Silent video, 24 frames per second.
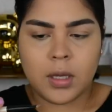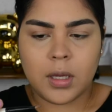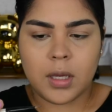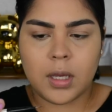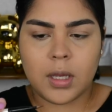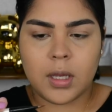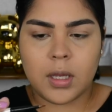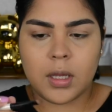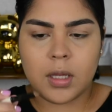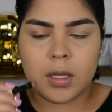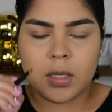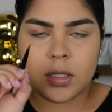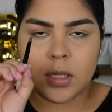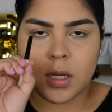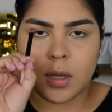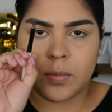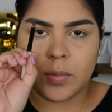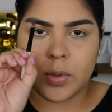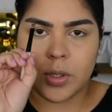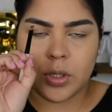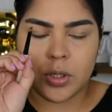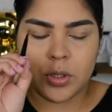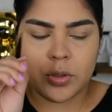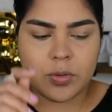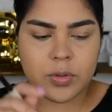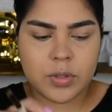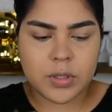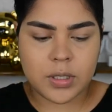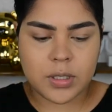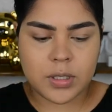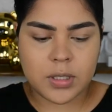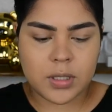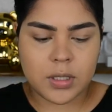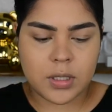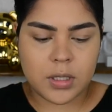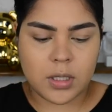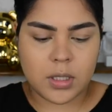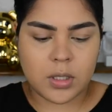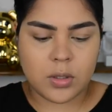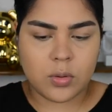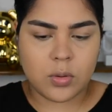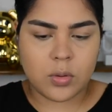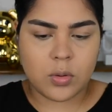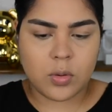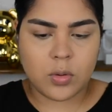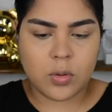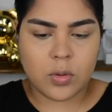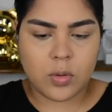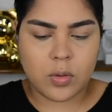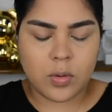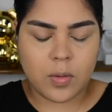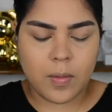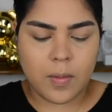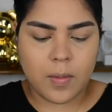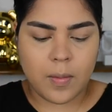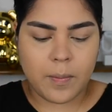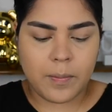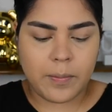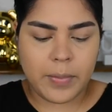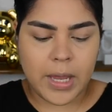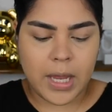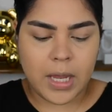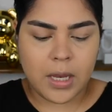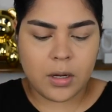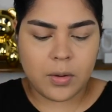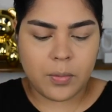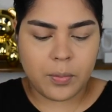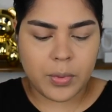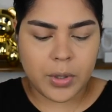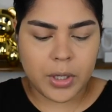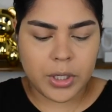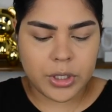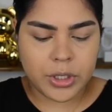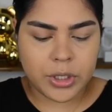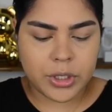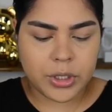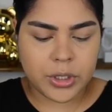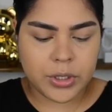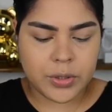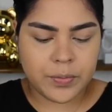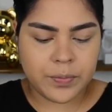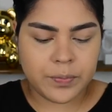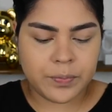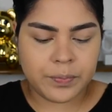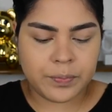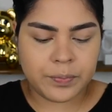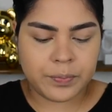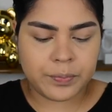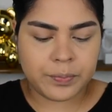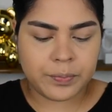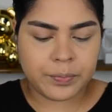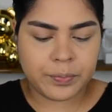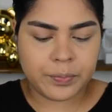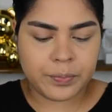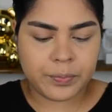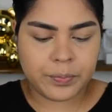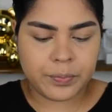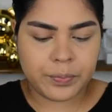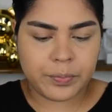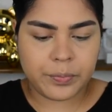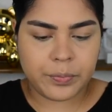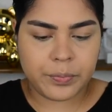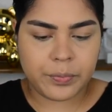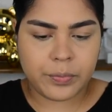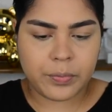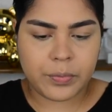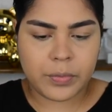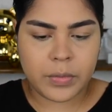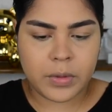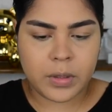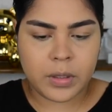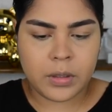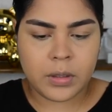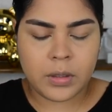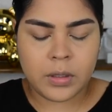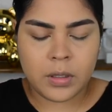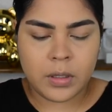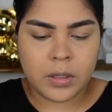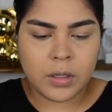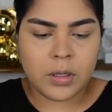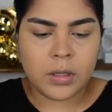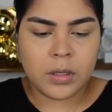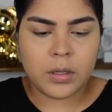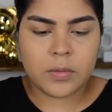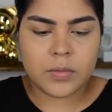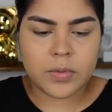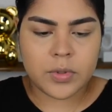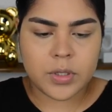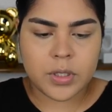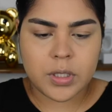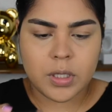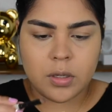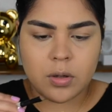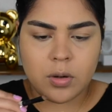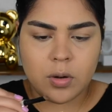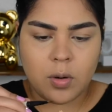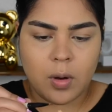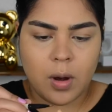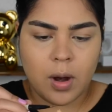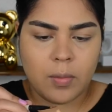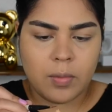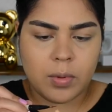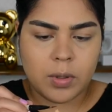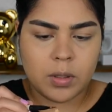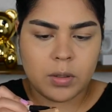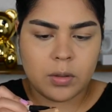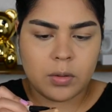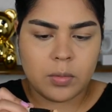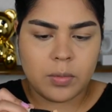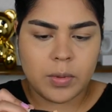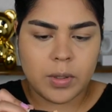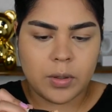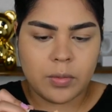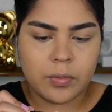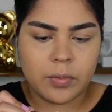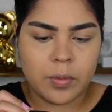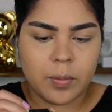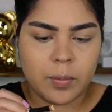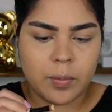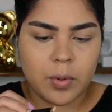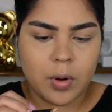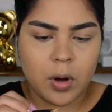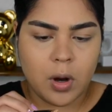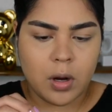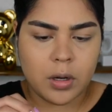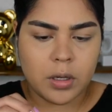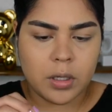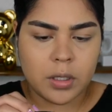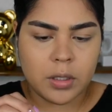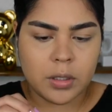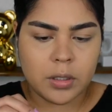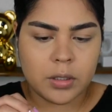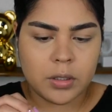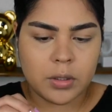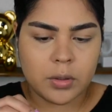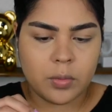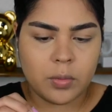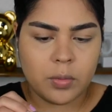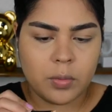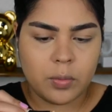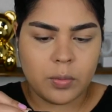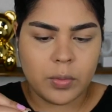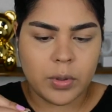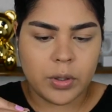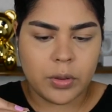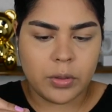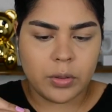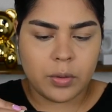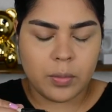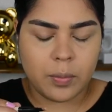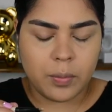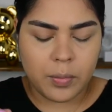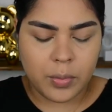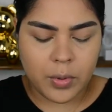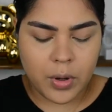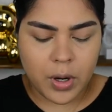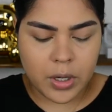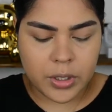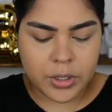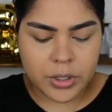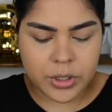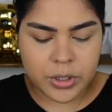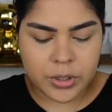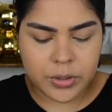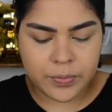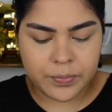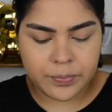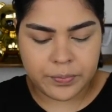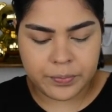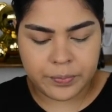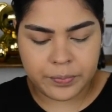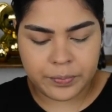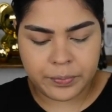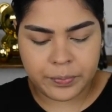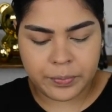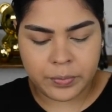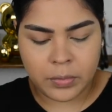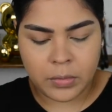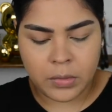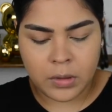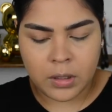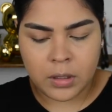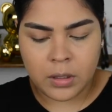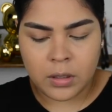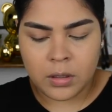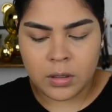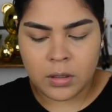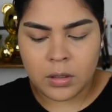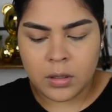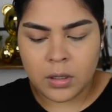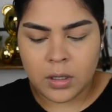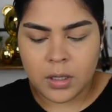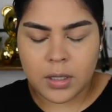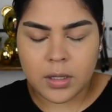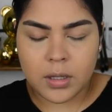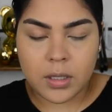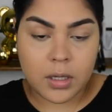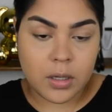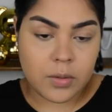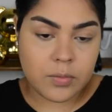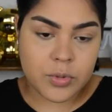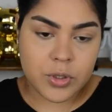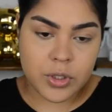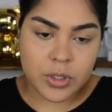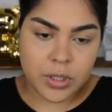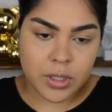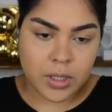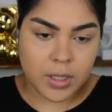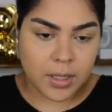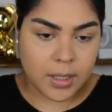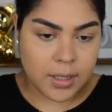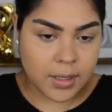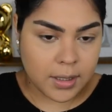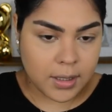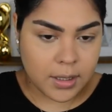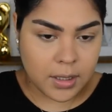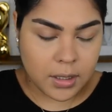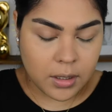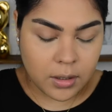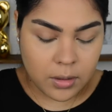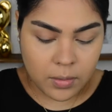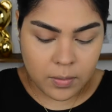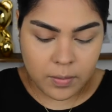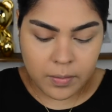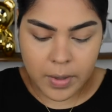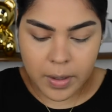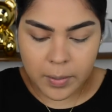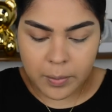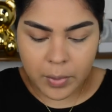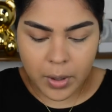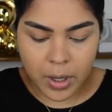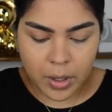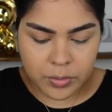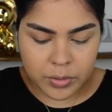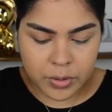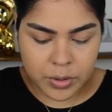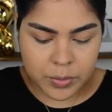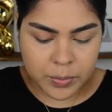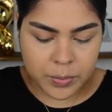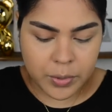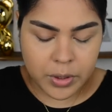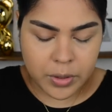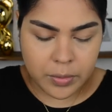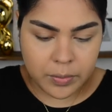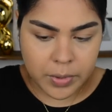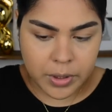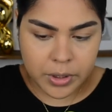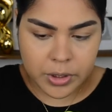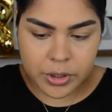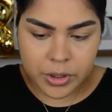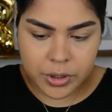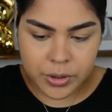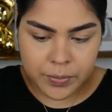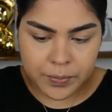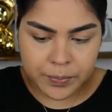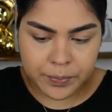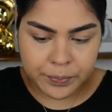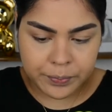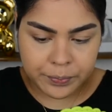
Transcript: And I'm going to use this little paintbrush. I'm just going to grab a little bit of the product with the brush. And then I'm just going to clean up my brows pretty much.